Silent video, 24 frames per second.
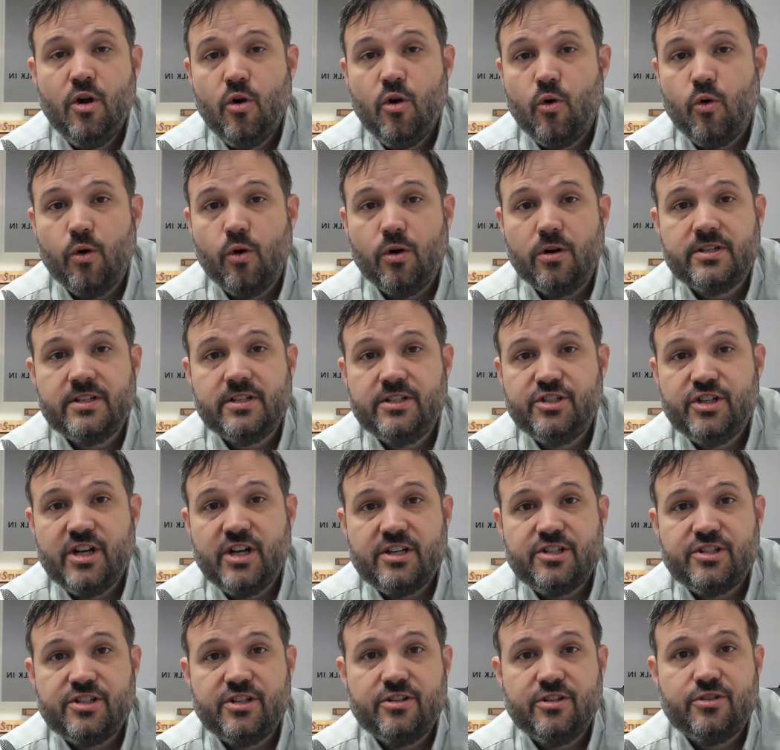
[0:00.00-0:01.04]
or
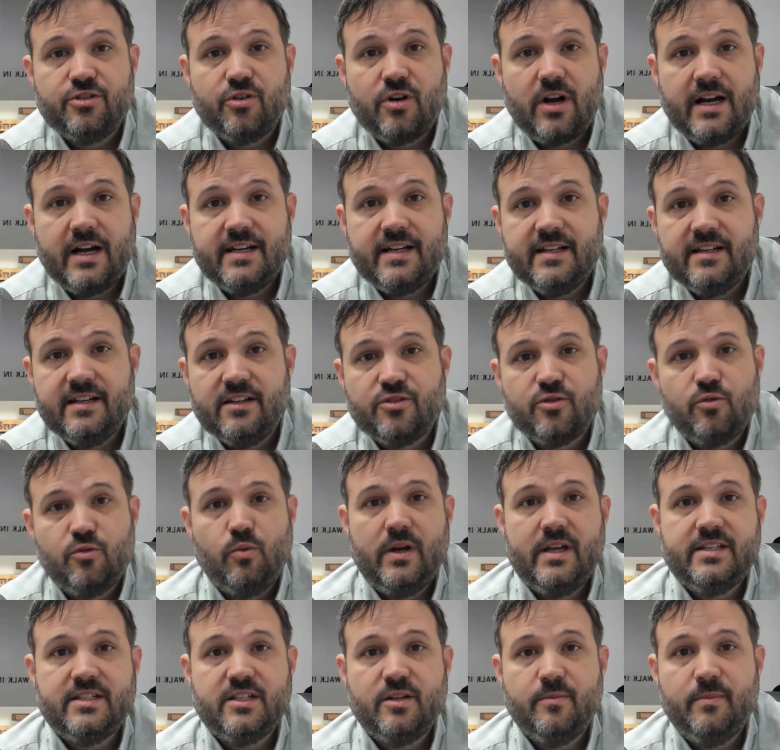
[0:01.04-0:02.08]
suggestions or ideas or
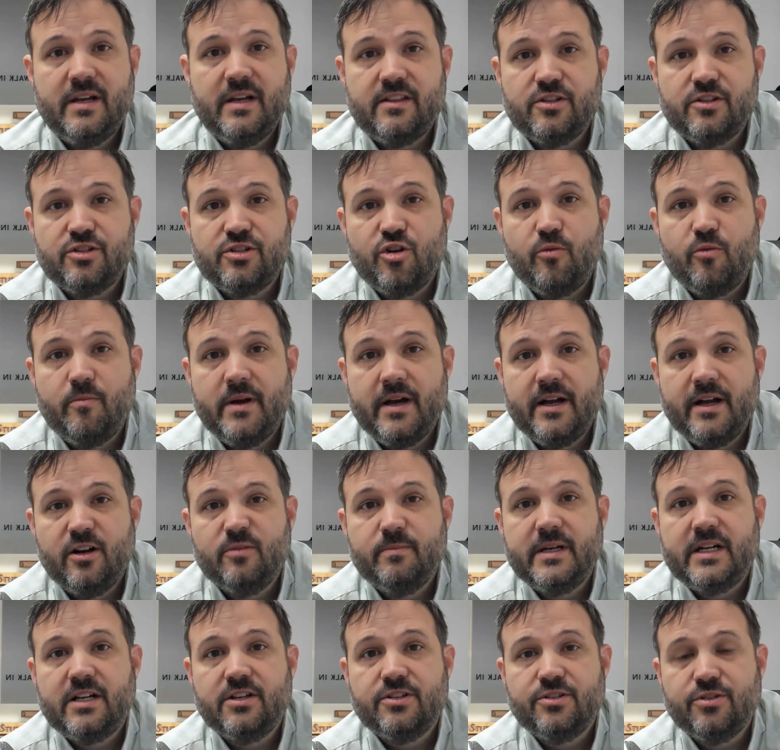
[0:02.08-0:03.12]
ways to make the show better,
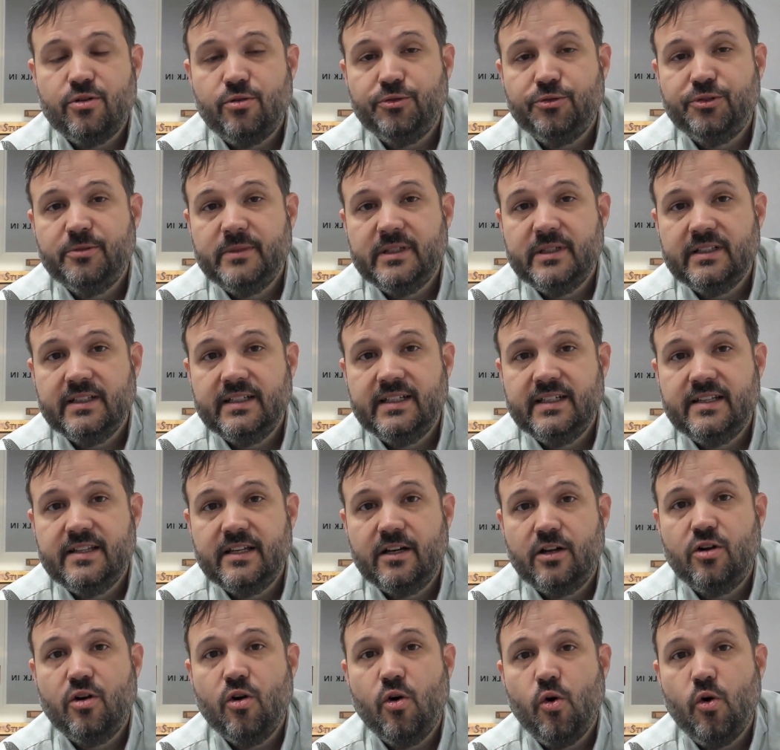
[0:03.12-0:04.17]
because ultimately the
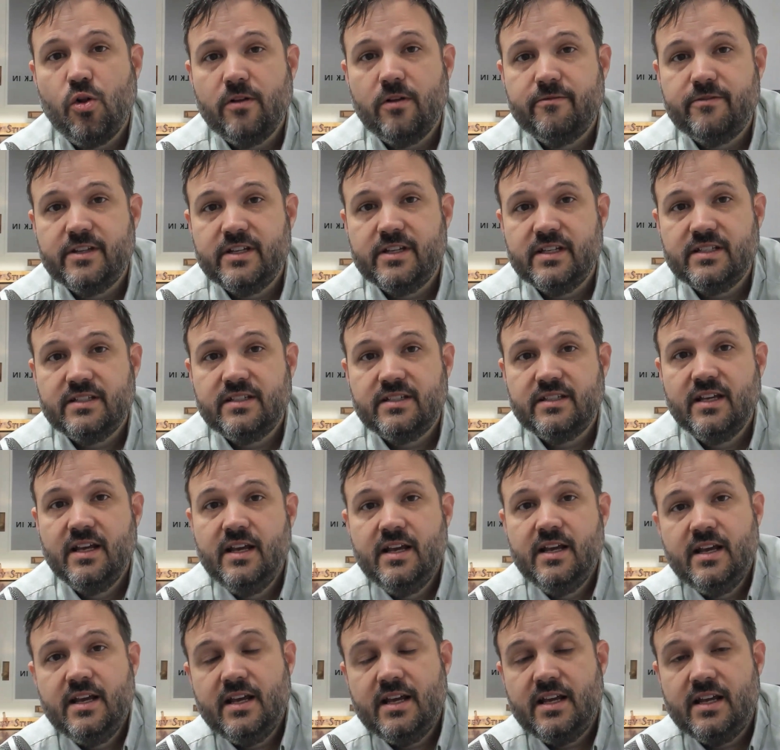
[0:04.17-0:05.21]
goal of this
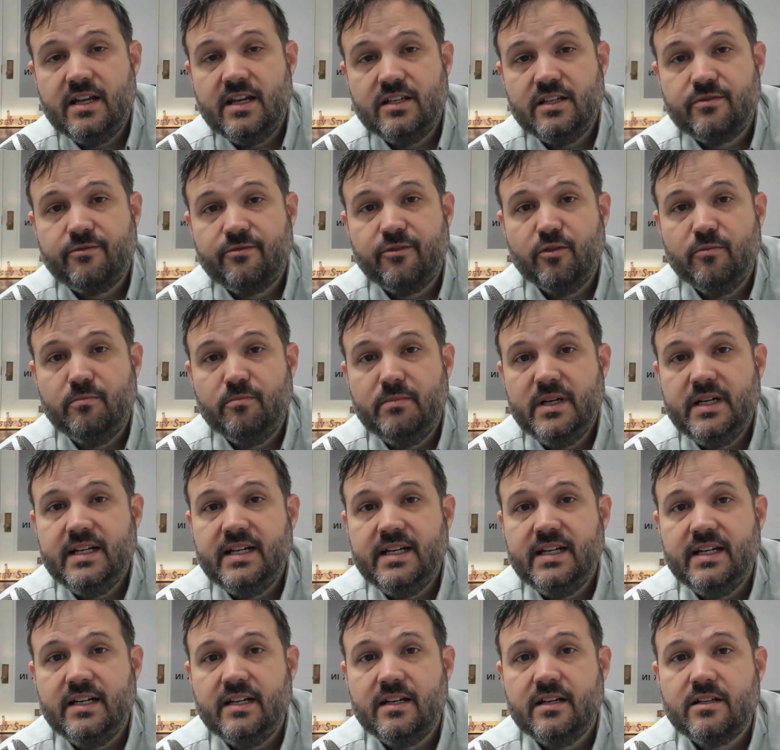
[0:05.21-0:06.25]
is for
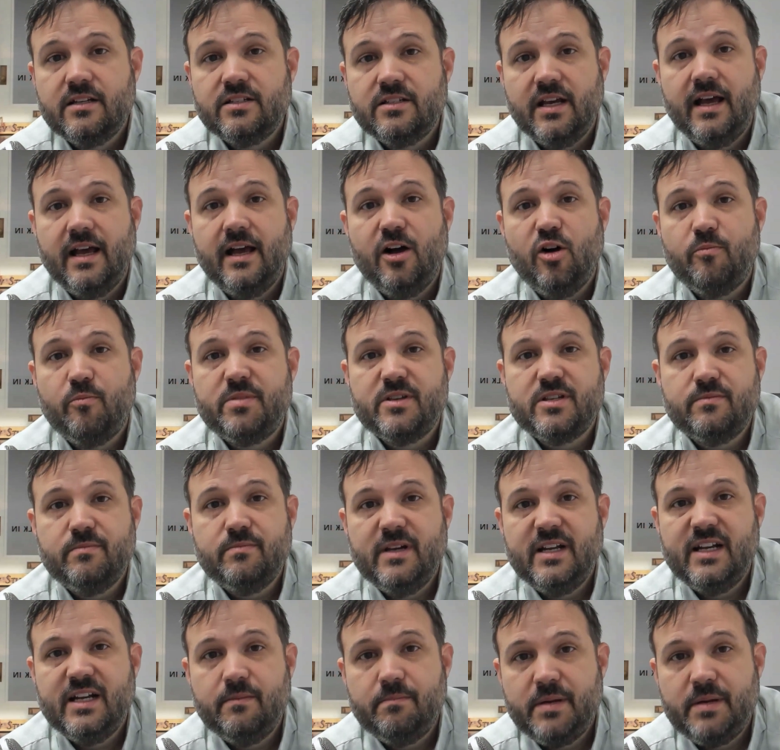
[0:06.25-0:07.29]
me to help as
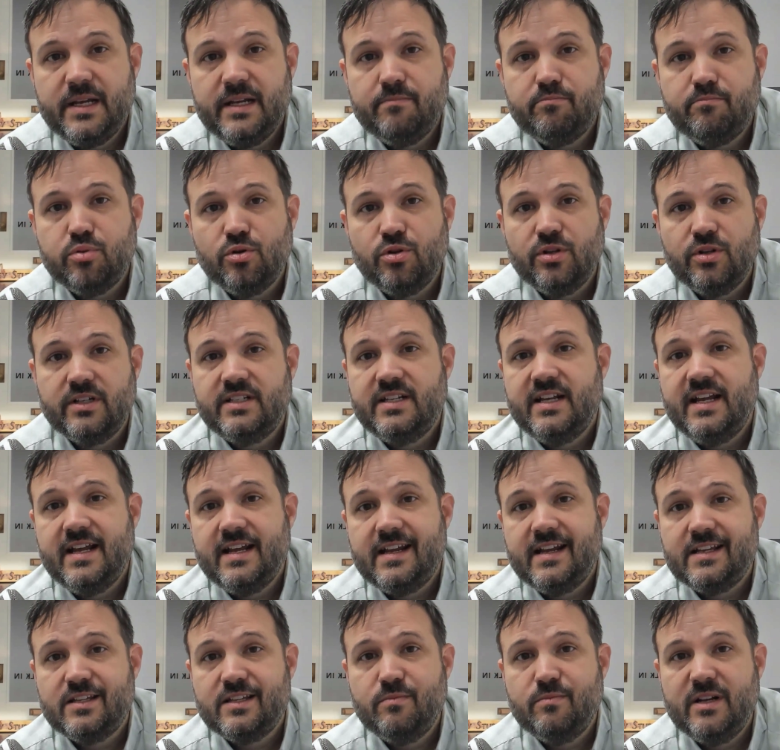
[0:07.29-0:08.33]
many people and
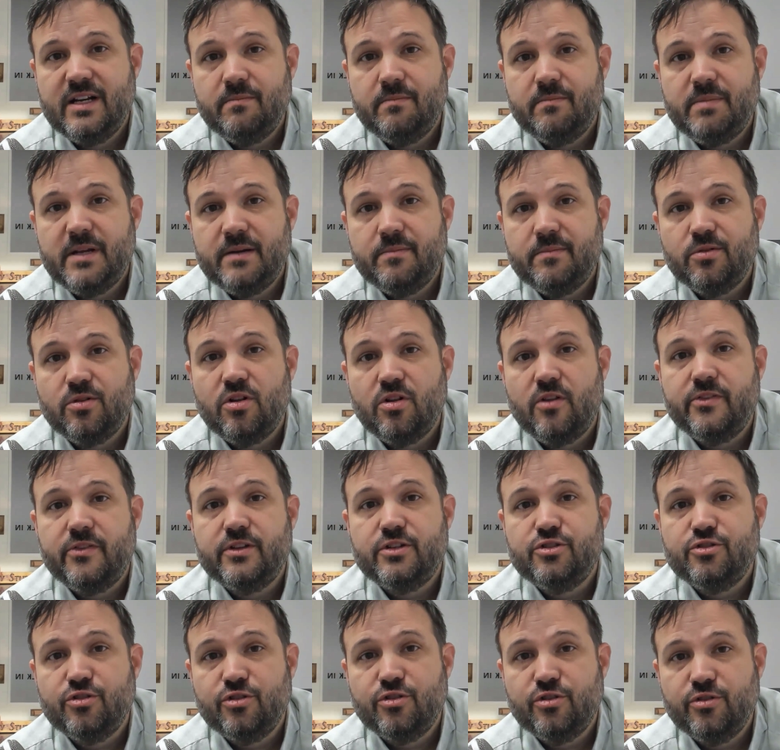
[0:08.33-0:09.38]
take as many people on the
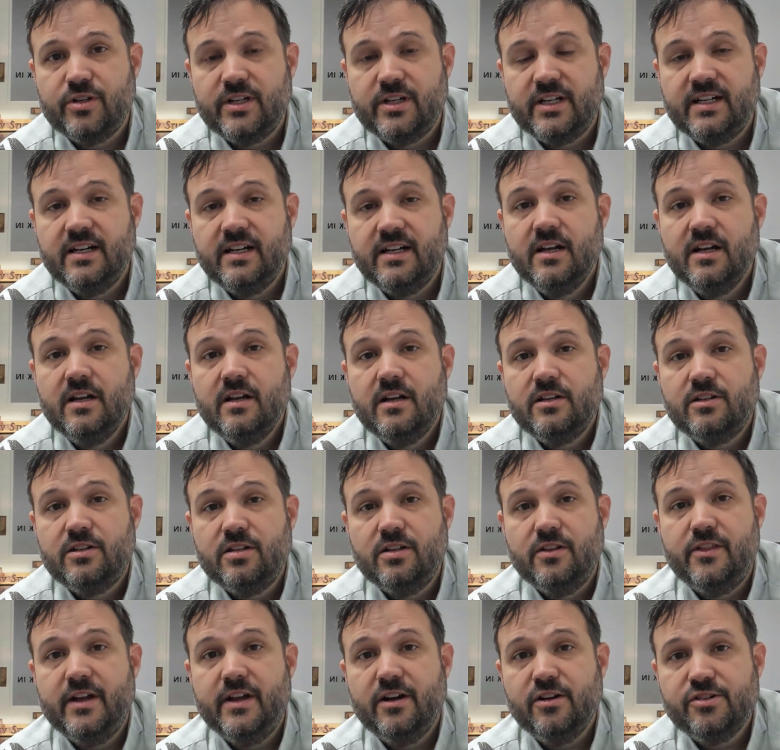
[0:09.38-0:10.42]
journey to
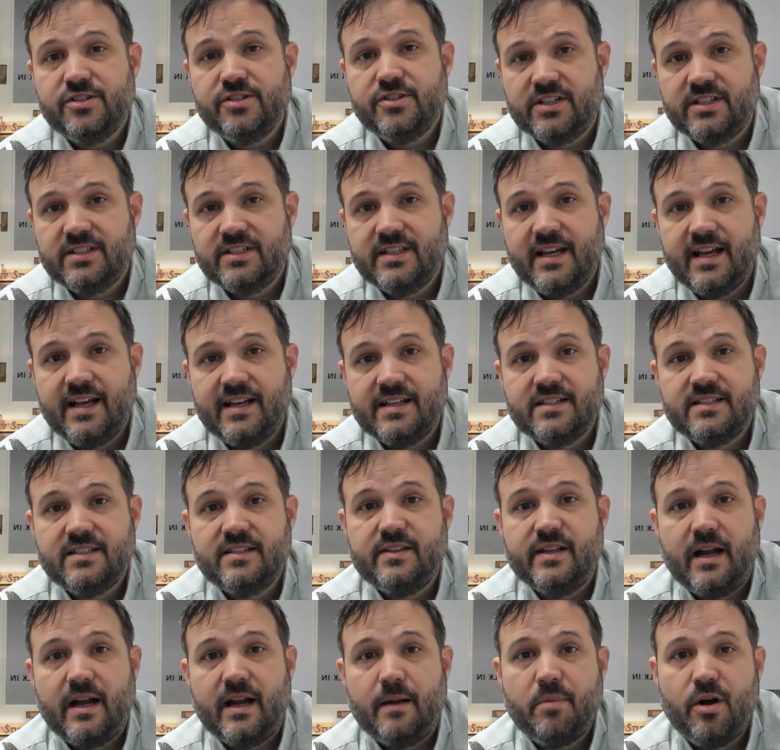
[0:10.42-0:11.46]
their success
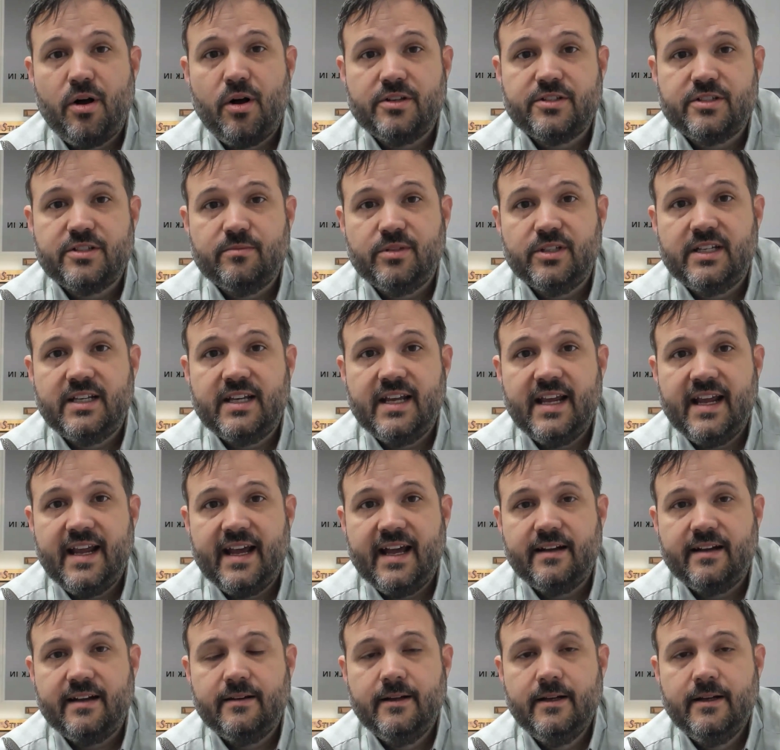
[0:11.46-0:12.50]
that I possibly
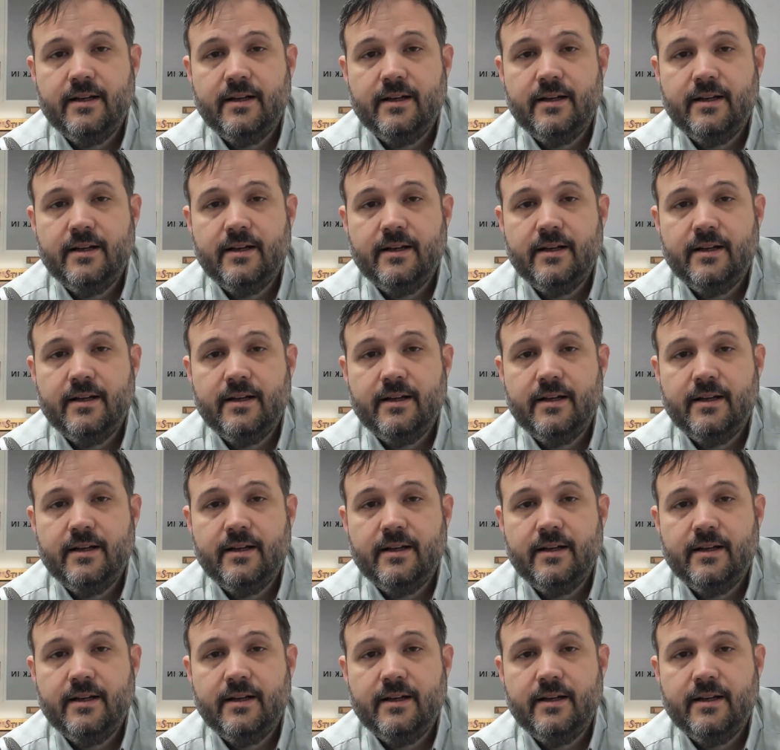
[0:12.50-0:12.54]
can.